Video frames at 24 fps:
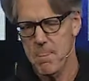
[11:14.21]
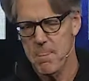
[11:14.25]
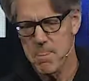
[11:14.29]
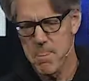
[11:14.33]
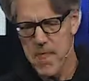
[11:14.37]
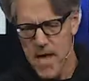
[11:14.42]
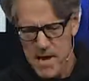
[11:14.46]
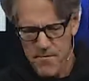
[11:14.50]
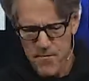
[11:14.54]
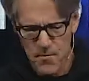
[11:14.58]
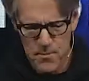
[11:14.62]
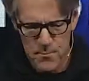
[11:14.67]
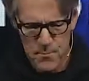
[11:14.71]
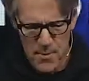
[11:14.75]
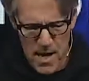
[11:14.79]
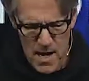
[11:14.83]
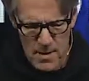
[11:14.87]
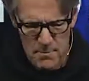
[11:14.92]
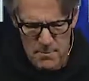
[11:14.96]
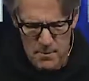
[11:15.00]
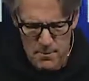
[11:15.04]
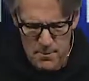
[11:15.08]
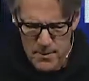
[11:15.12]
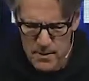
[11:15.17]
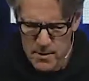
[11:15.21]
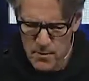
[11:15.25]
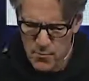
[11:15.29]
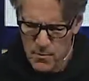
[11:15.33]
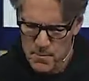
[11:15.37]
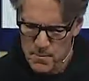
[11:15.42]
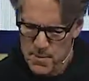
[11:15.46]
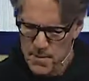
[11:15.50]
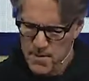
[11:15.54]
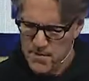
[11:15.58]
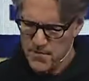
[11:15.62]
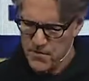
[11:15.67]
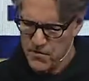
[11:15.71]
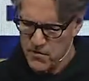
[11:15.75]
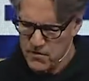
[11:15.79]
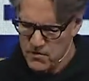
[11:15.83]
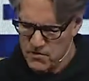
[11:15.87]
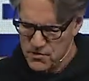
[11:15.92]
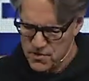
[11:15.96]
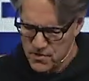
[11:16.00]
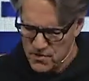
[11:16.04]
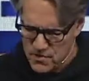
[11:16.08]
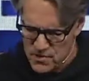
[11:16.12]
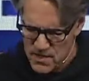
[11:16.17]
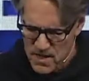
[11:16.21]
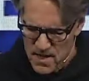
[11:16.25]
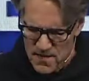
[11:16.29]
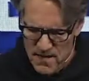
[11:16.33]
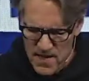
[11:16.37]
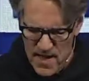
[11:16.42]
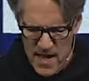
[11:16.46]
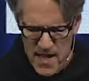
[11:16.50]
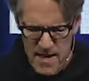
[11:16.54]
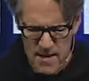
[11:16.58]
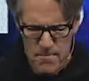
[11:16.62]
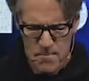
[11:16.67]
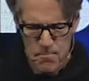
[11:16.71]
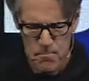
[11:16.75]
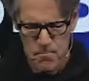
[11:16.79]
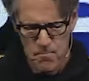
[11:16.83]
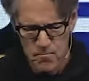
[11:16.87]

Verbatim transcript: David probably would be the first to say that.